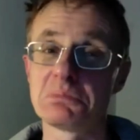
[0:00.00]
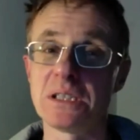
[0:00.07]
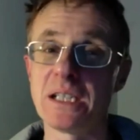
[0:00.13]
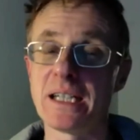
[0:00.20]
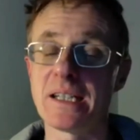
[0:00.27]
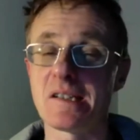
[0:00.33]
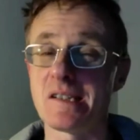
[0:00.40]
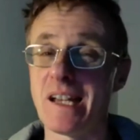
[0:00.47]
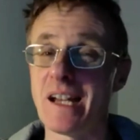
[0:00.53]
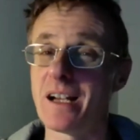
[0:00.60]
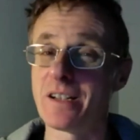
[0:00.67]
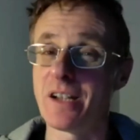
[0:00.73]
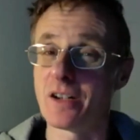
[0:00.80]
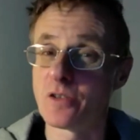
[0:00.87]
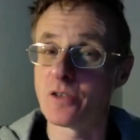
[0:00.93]
yeah, as I say,
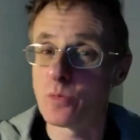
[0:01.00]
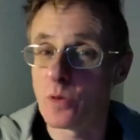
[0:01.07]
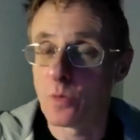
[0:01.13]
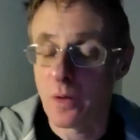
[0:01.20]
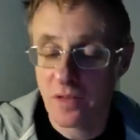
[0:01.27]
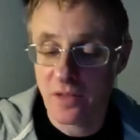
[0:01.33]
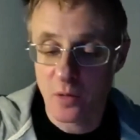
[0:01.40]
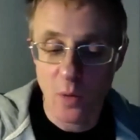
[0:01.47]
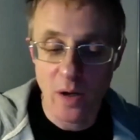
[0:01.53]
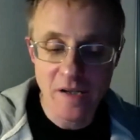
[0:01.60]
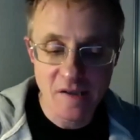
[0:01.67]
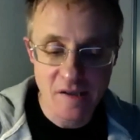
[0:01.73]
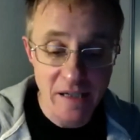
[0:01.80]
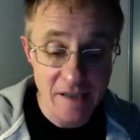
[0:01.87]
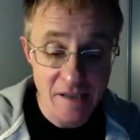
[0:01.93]
I just wonder whether they're
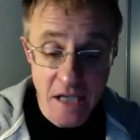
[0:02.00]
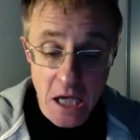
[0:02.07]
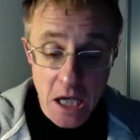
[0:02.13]
wasting it.